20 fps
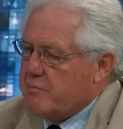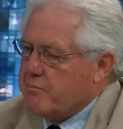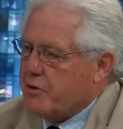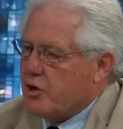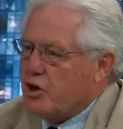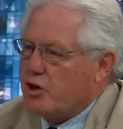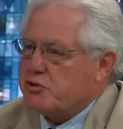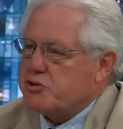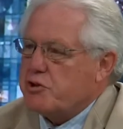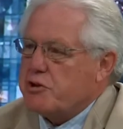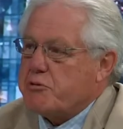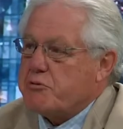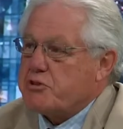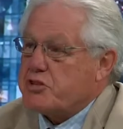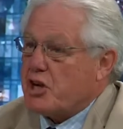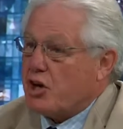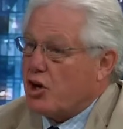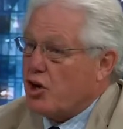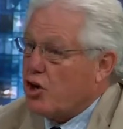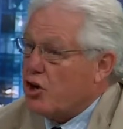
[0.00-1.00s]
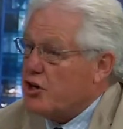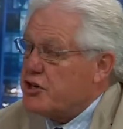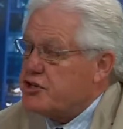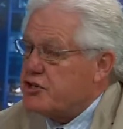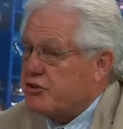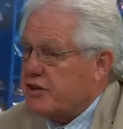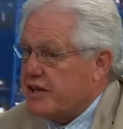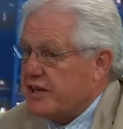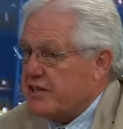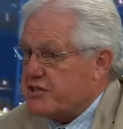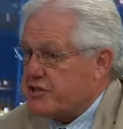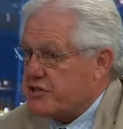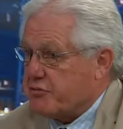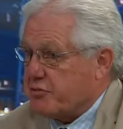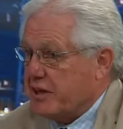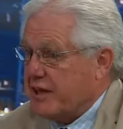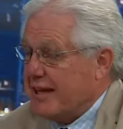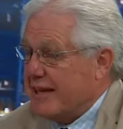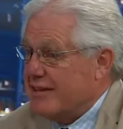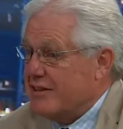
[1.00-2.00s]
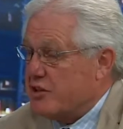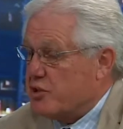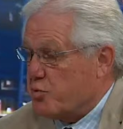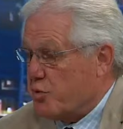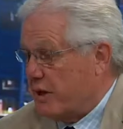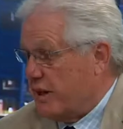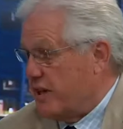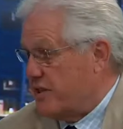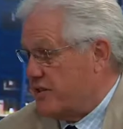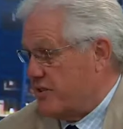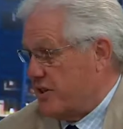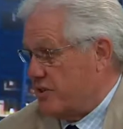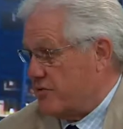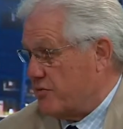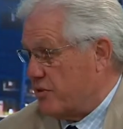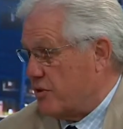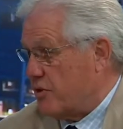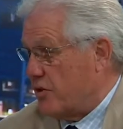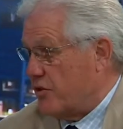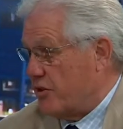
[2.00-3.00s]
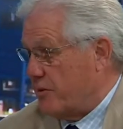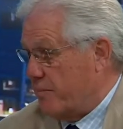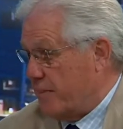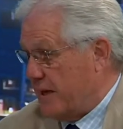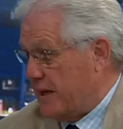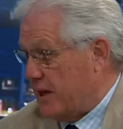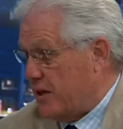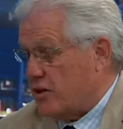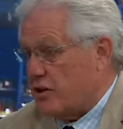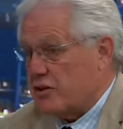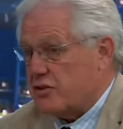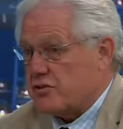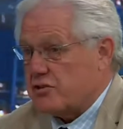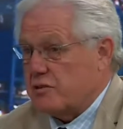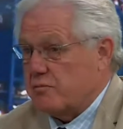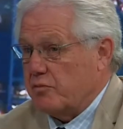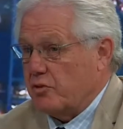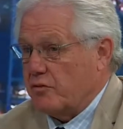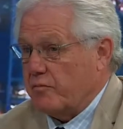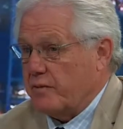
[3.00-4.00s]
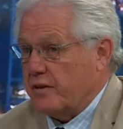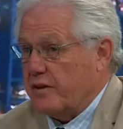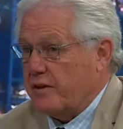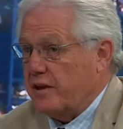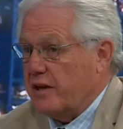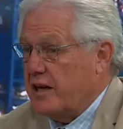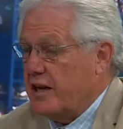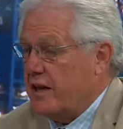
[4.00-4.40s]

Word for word: But also, there was a larger history in the 20th century called the Pentecostal movement